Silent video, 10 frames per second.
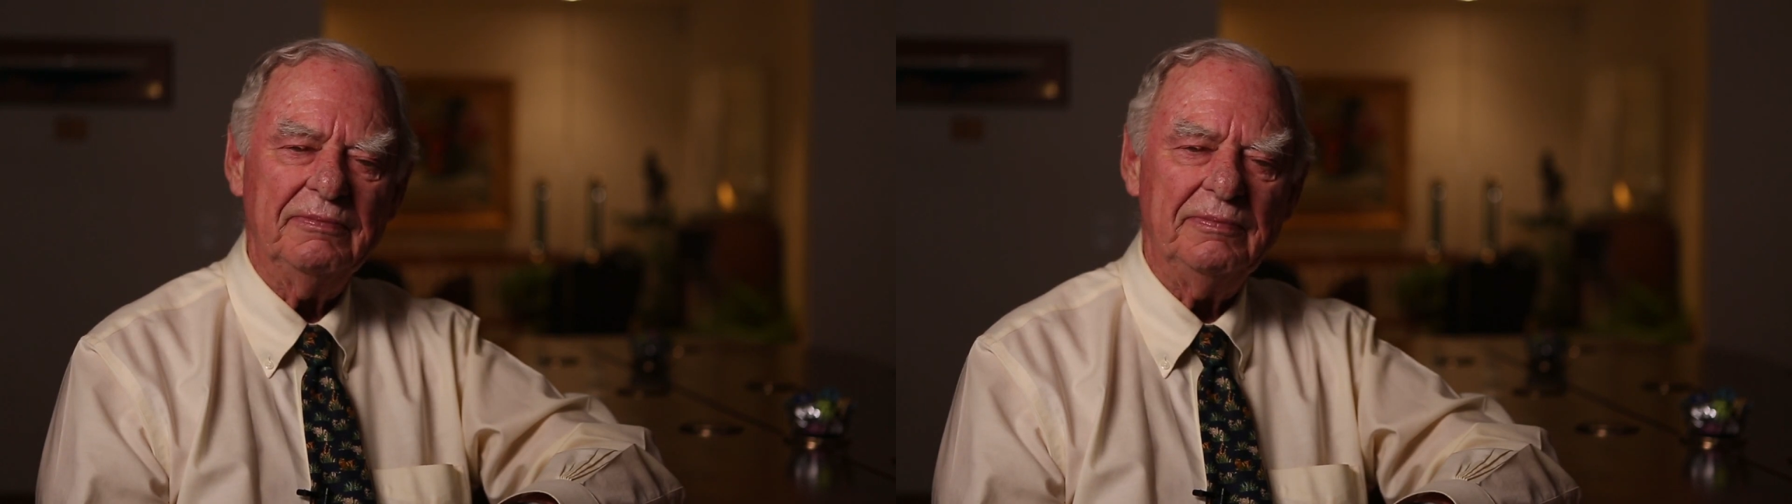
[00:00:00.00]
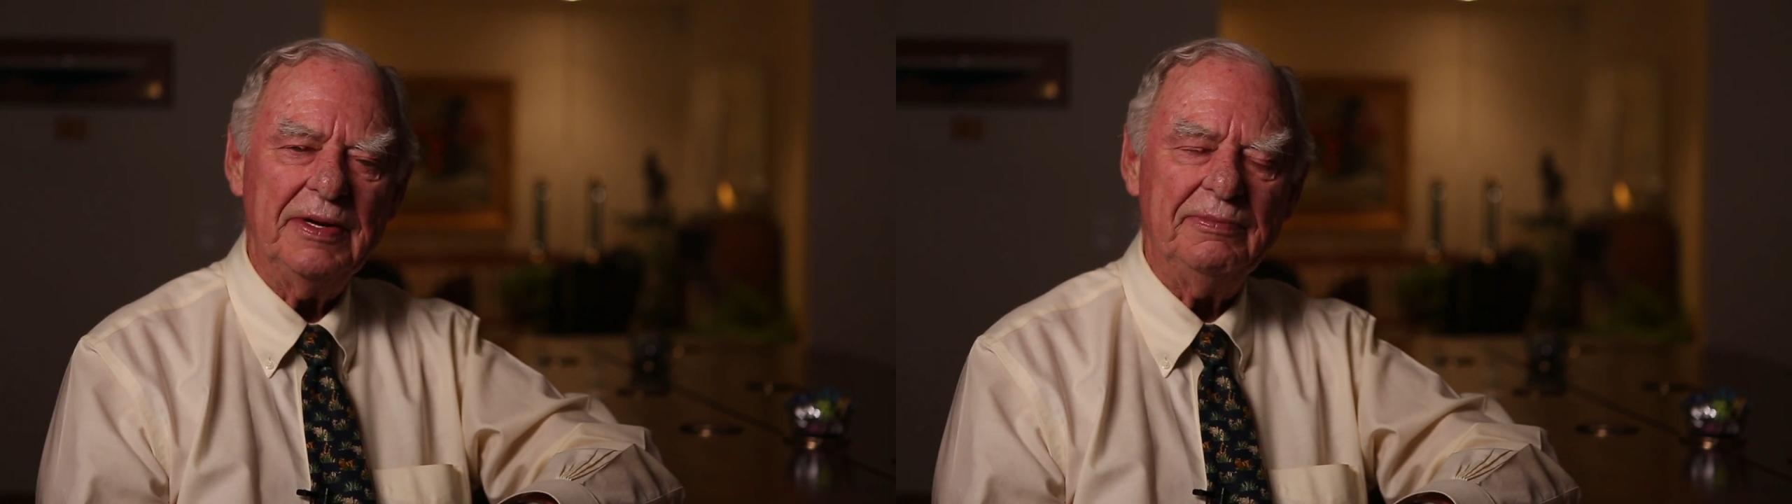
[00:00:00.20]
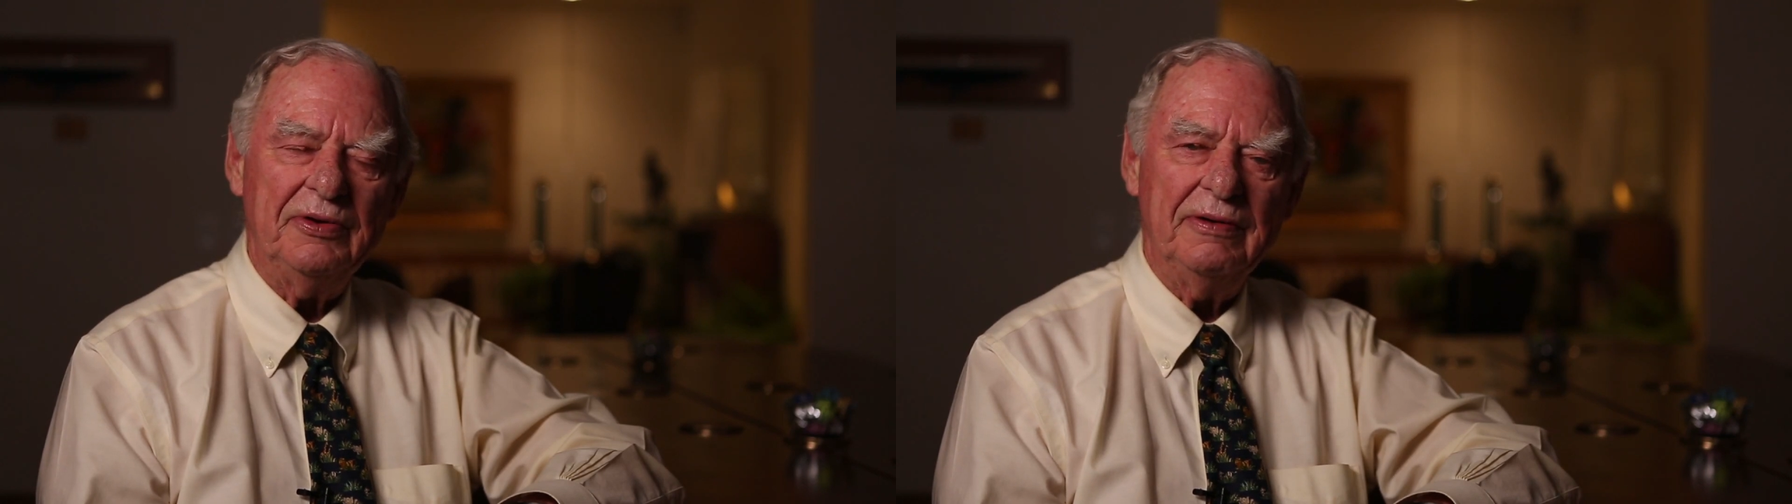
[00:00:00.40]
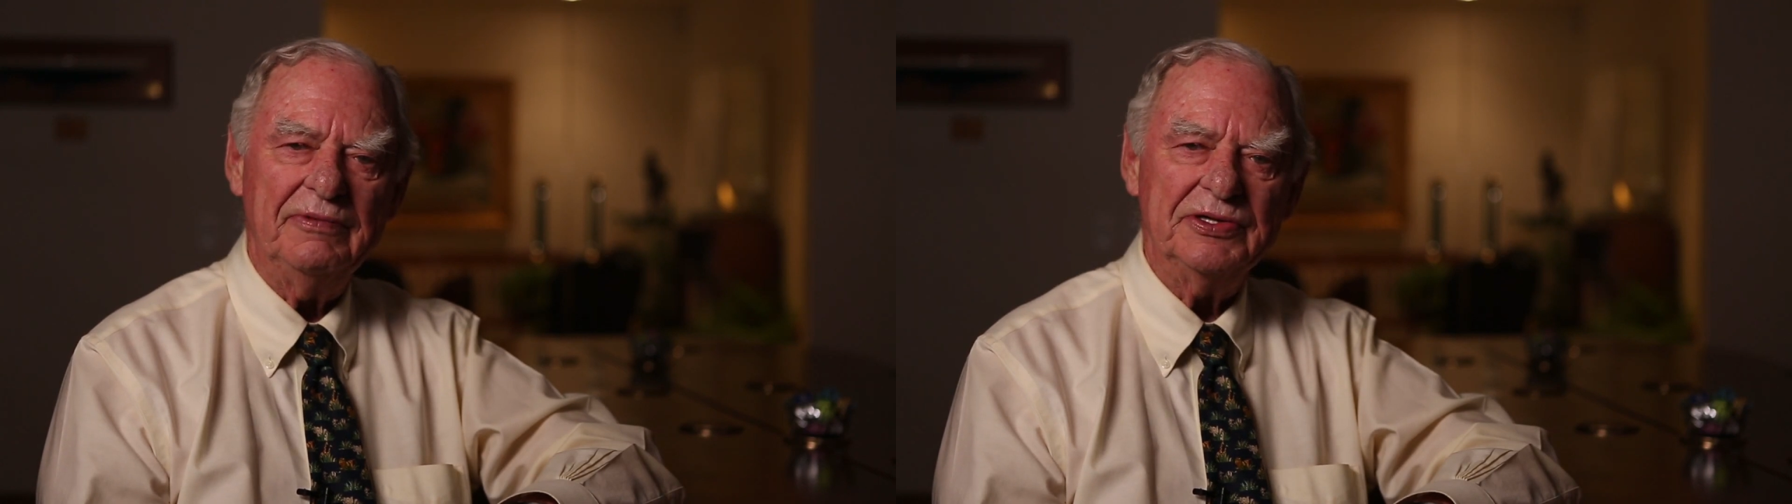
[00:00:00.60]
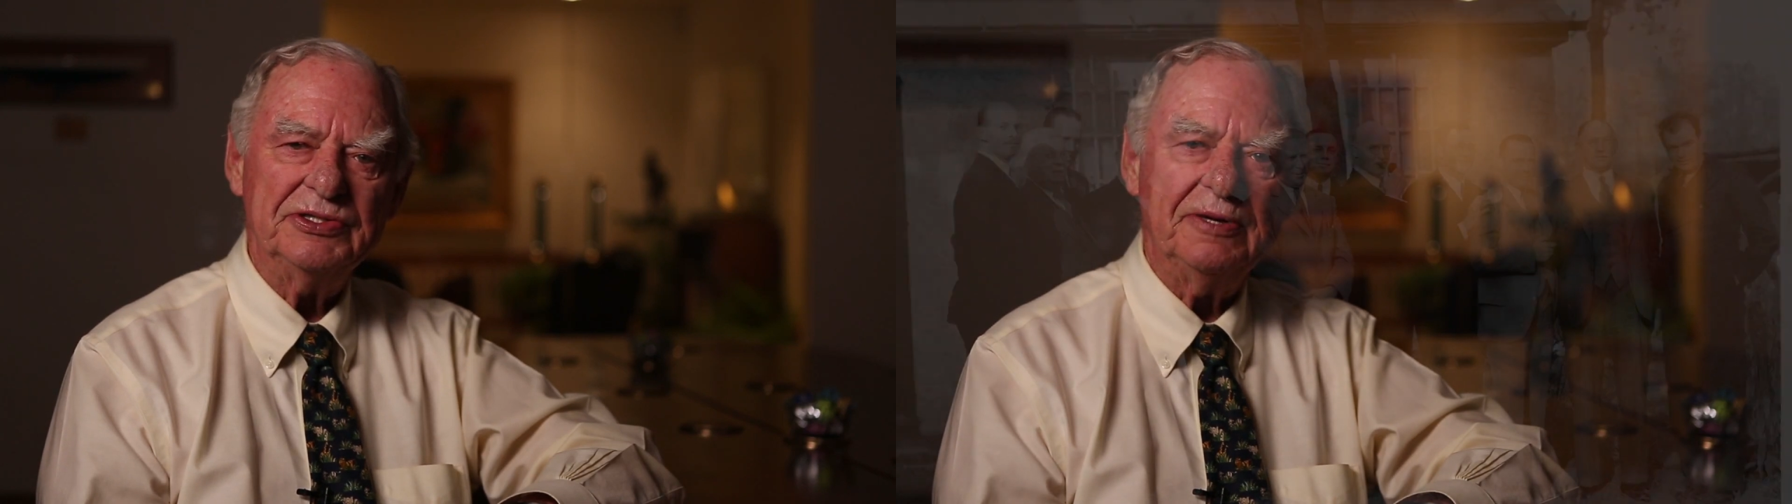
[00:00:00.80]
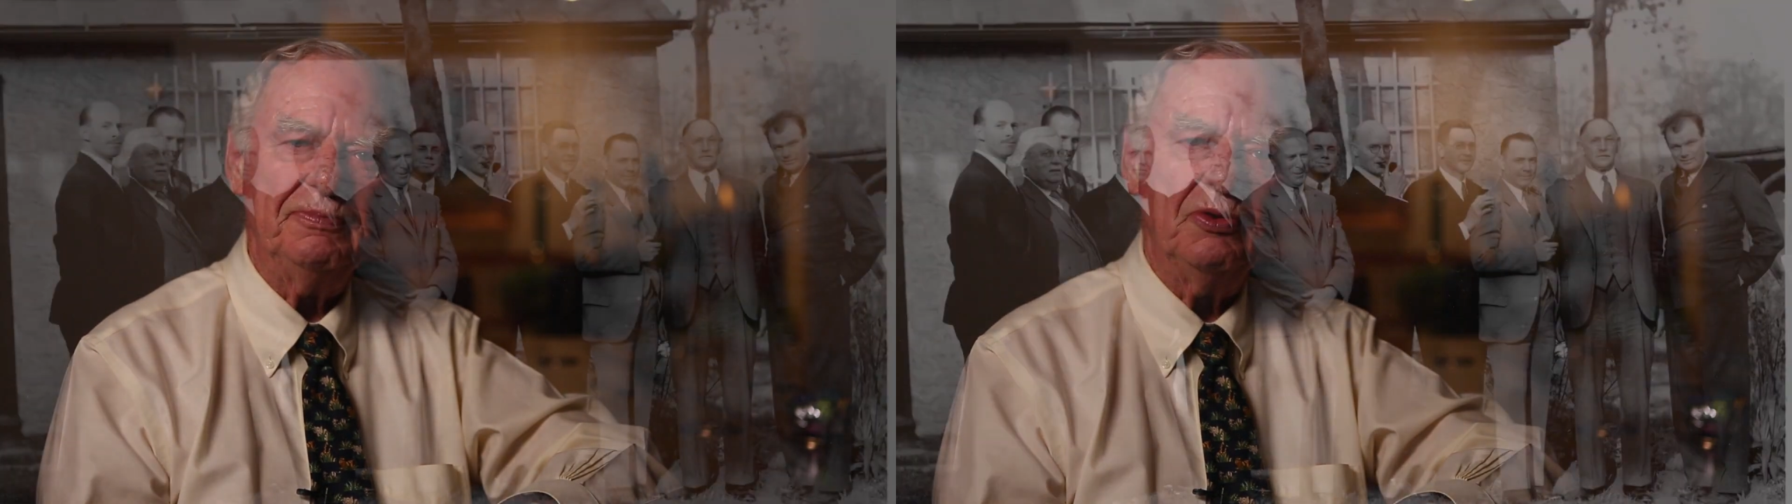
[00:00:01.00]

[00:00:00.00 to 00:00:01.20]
member of the Ship